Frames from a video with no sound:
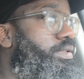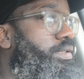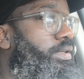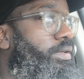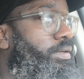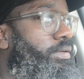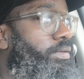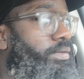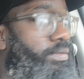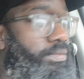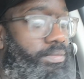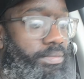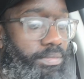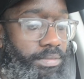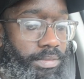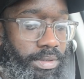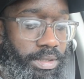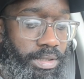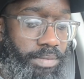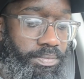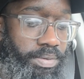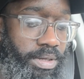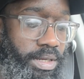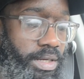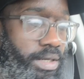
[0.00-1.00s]
so
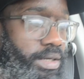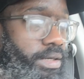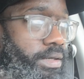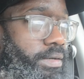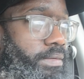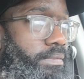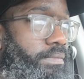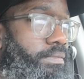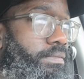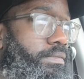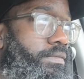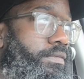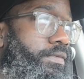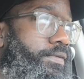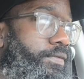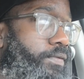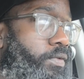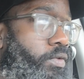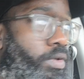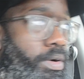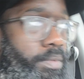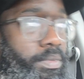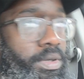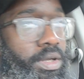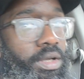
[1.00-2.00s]
I paid
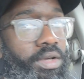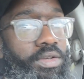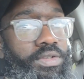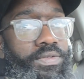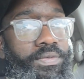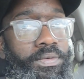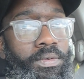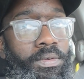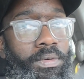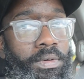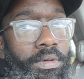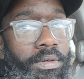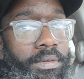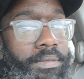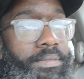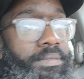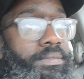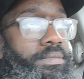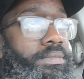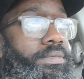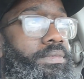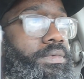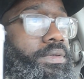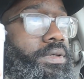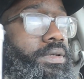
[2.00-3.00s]
$4 for
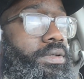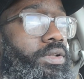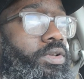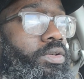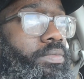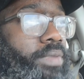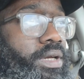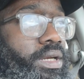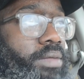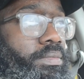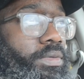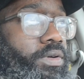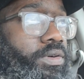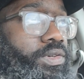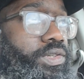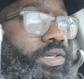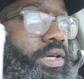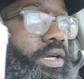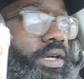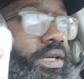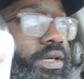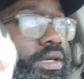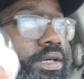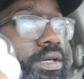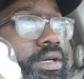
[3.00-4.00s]
a little bitty
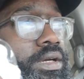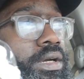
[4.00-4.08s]
milkshake.